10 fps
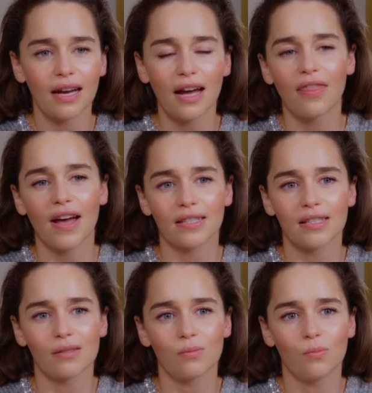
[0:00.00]
And
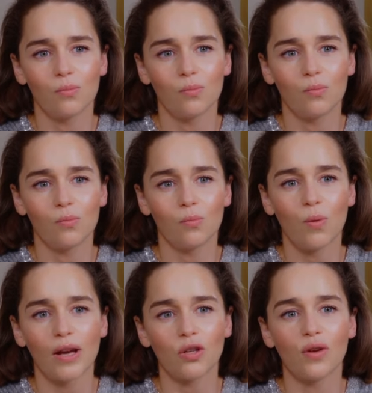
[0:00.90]
that's
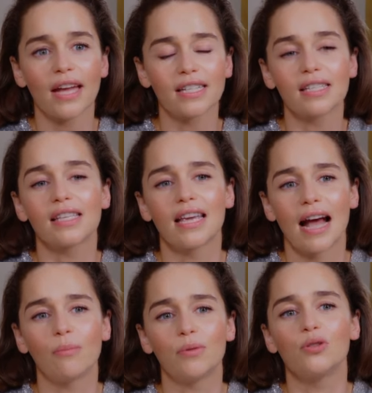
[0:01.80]
when you get to see
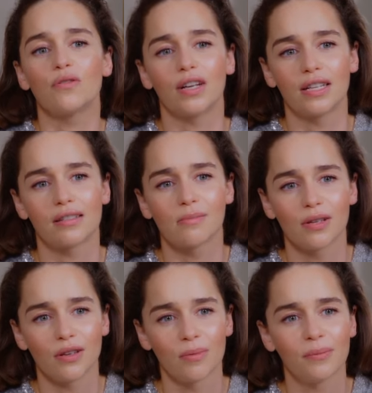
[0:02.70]
how beautiful it is to be a
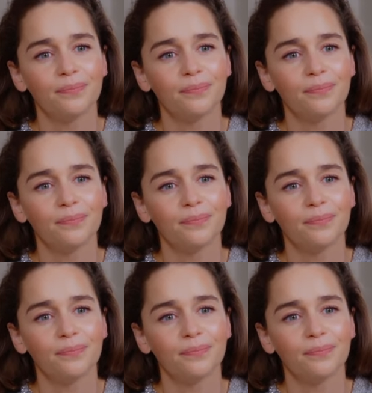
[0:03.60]
human.